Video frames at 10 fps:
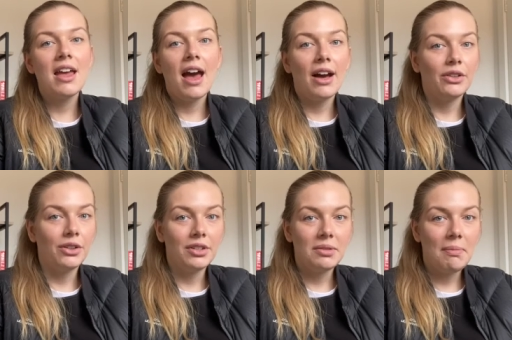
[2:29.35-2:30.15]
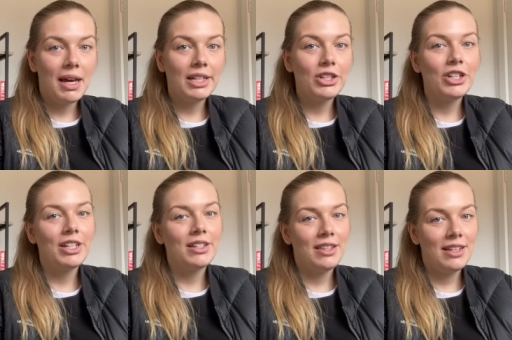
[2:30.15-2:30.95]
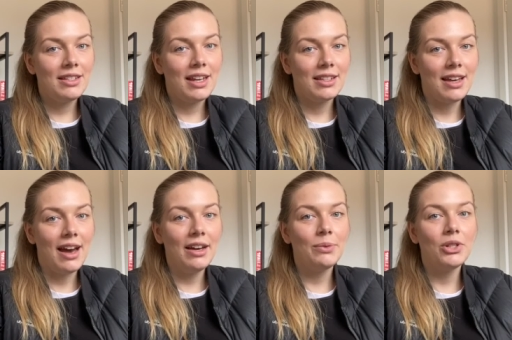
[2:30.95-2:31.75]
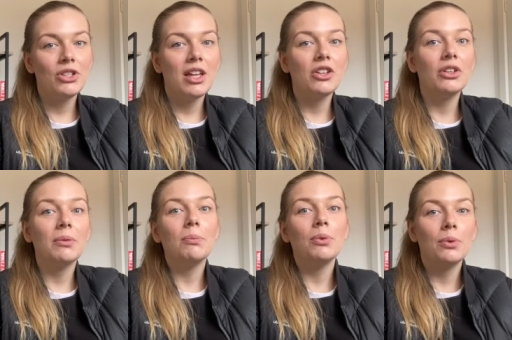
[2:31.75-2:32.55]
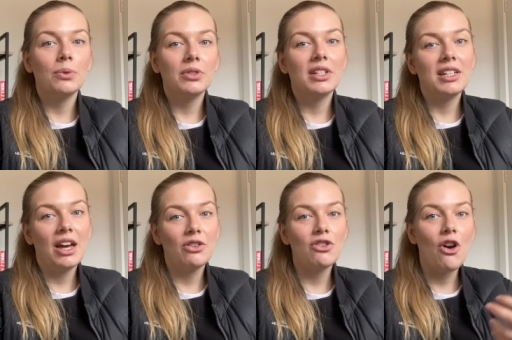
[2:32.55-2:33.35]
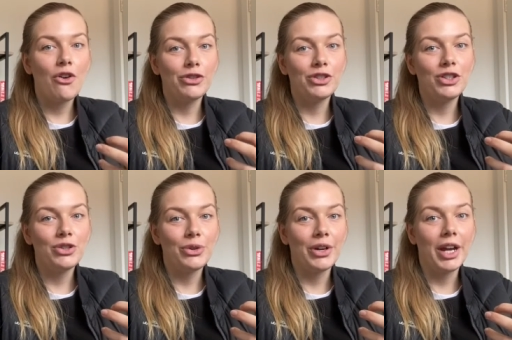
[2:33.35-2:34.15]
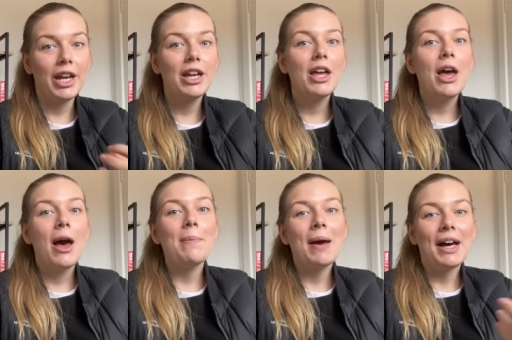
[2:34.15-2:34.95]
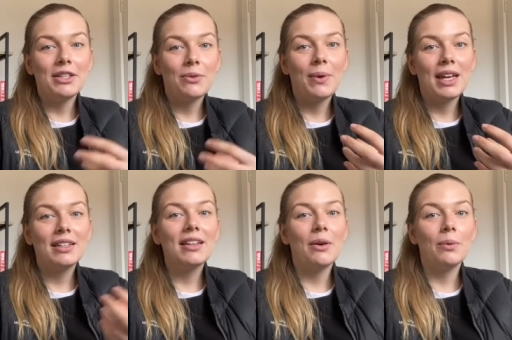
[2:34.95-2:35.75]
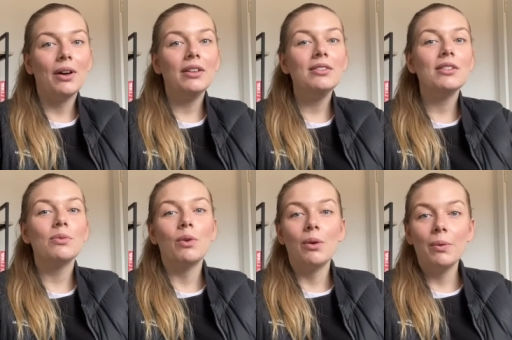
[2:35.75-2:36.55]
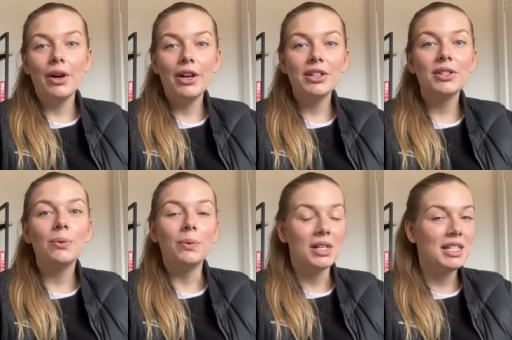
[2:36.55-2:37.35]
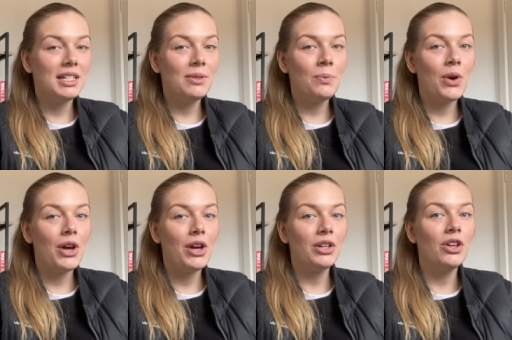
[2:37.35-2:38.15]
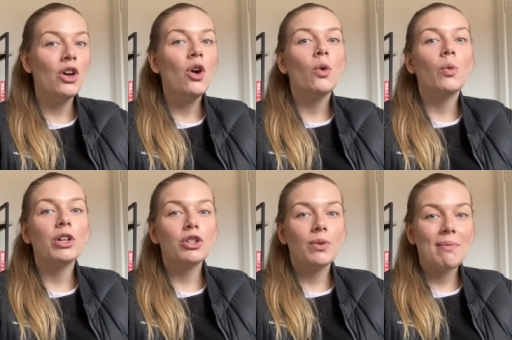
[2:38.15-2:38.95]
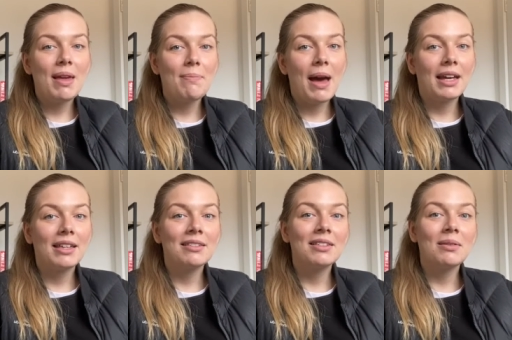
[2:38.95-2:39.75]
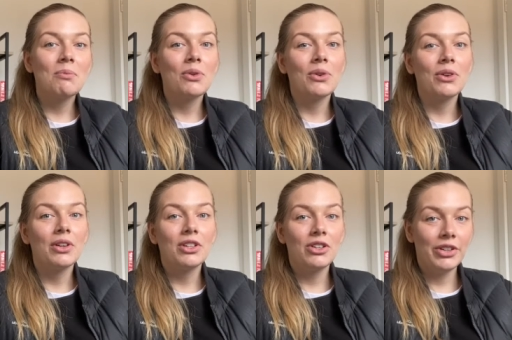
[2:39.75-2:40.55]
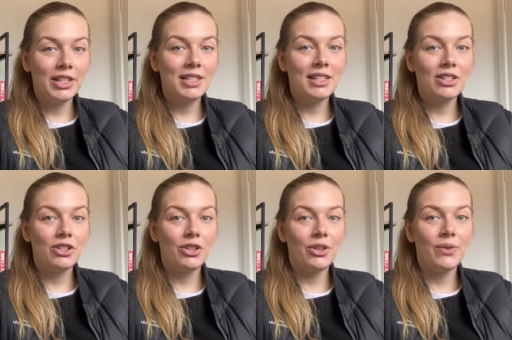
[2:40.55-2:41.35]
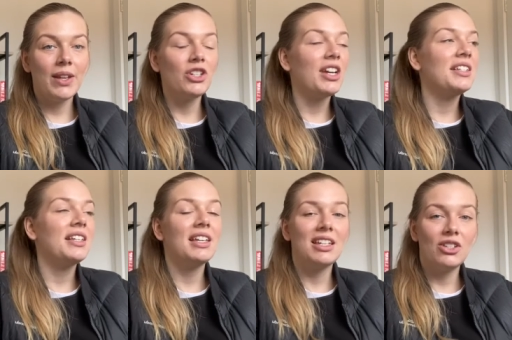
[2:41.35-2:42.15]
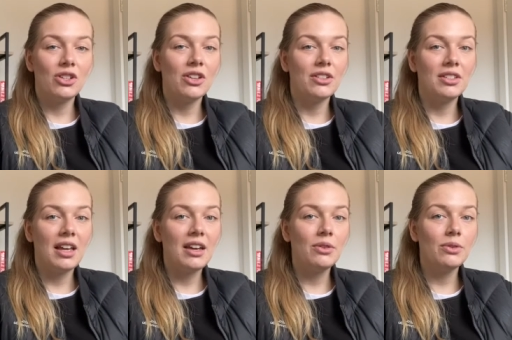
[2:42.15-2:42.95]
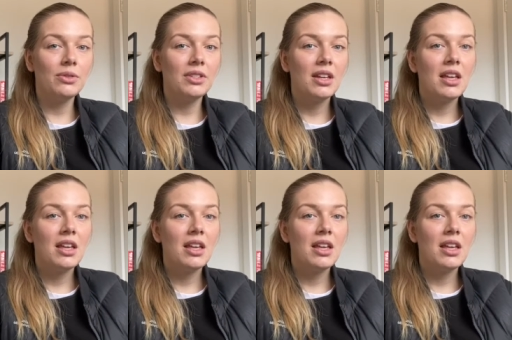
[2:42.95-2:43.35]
our gross margin, things like that, which then you can pull to tell your own story about the week that was, what worked, what didn't work, what should we be backing some more units into and chasing into those sales,